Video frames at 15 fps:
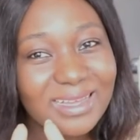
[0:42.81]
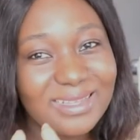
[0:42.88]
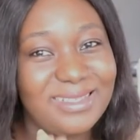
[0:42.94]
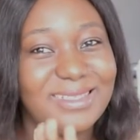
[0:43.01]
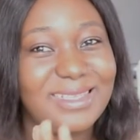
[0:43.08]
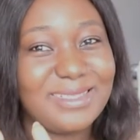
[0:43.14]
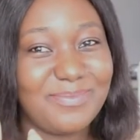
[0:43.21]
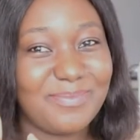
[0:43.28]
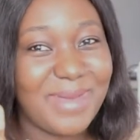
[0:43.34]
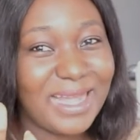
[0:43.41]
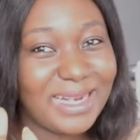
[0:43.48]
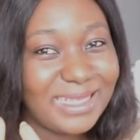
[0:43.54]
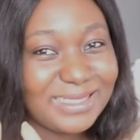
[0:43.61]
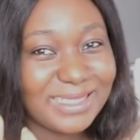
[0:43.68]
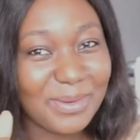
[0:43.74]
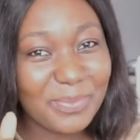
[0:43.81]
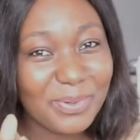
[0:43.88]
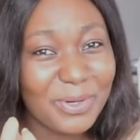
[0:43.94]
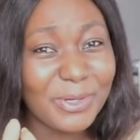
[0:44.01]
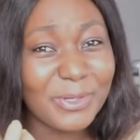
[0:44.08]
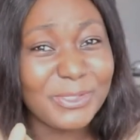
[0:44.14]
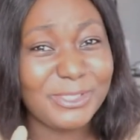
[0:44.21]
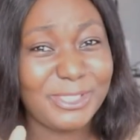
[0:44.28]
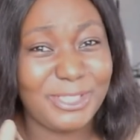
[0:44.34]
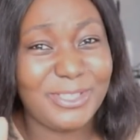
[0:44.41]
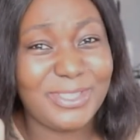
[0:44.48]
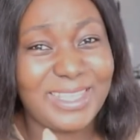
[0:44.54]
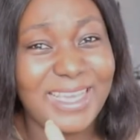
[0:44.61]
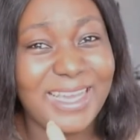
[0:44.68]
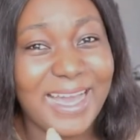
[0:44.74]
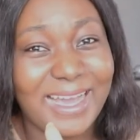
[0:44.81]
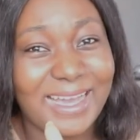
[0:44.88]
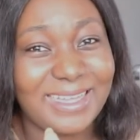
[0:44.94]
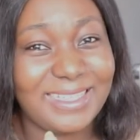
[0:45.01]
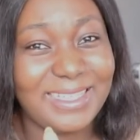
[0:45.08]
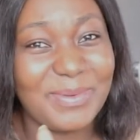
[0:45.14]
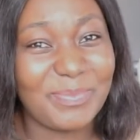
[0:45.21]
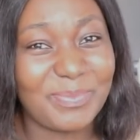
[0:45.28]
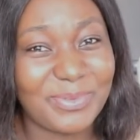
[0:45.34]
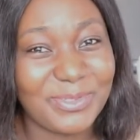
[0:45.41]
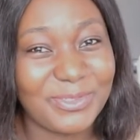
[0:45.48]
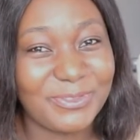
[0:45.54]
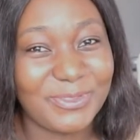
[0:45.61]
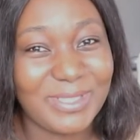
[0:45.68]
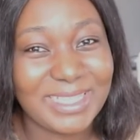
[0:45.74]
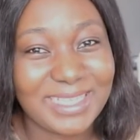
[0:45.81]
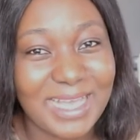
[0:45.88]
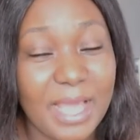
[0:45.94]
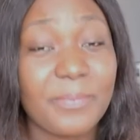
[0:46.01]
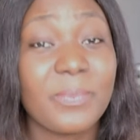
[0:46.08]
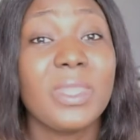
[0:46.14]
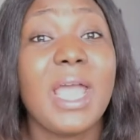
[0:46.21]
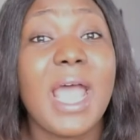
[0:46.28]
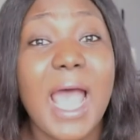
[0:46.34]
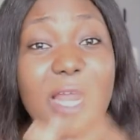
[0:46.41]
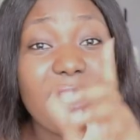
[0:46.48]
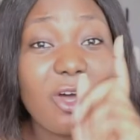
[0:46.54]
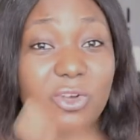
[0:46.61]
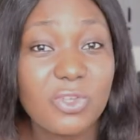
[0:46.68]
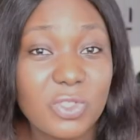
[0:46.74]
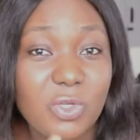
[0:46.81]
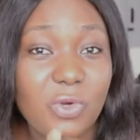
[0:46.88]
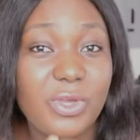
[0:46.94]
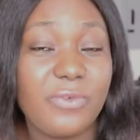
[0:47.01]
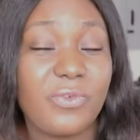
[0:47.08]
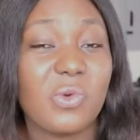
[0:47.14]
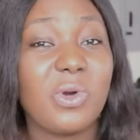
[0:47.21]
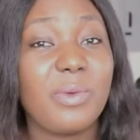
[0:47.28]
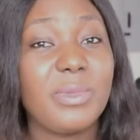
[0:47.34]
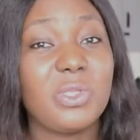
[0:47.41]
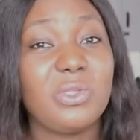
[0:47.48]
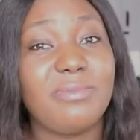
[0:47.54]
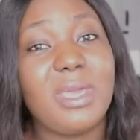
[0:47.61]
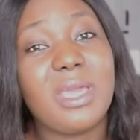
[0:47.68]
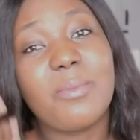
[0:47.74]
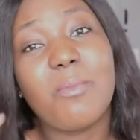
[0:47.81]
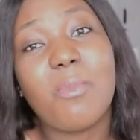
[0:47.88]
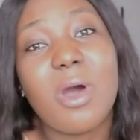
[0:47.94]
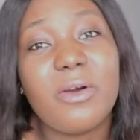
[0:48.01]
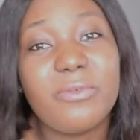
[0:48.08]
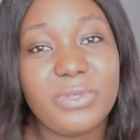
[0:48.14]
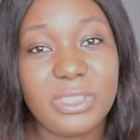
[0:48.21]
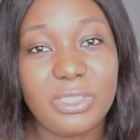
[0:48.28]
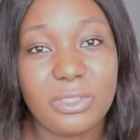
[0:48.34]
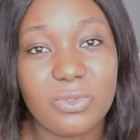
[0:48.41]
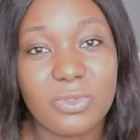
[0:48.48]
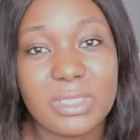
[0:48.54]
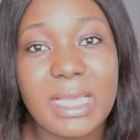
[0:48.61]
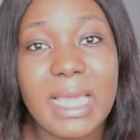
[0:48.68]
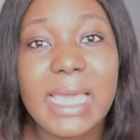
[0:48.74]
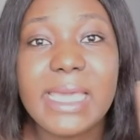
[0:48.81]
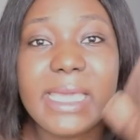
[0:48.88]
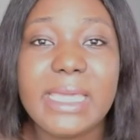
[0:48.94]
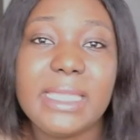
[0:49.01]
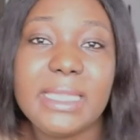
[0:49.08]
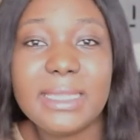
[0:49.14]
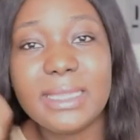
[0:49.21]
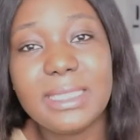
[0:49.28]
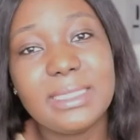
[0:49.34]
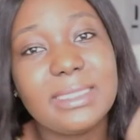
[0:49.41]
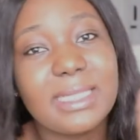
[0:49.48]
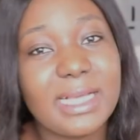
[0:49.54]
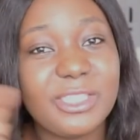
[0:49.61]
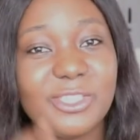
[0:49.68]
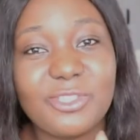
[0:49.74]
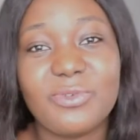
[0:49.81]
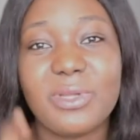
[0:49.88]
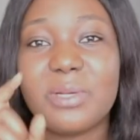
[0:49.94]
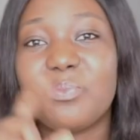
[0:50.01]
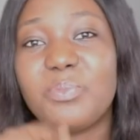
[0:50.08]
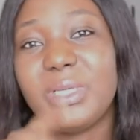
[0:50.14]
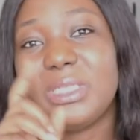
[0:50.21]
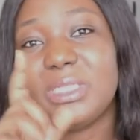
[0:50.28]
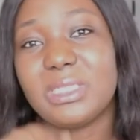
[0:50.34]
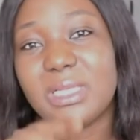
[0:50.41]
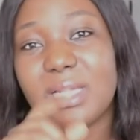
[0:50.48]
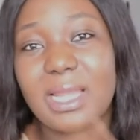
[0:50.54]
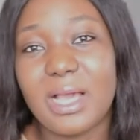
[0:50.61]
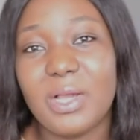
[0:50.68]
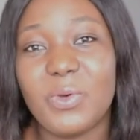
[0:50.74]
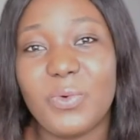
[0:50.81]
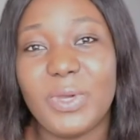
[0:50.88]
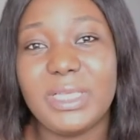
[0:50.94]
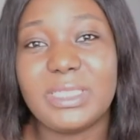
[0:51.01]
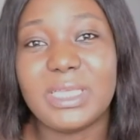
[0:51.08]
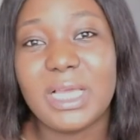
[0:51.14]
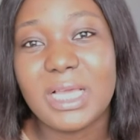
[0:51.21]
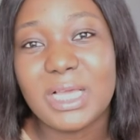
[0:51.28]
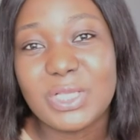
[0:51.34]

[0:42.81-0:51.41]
Is it manageable? Do you think I can improve with time? And also, if you want me to make more videos in the Nigerian Pidgin language.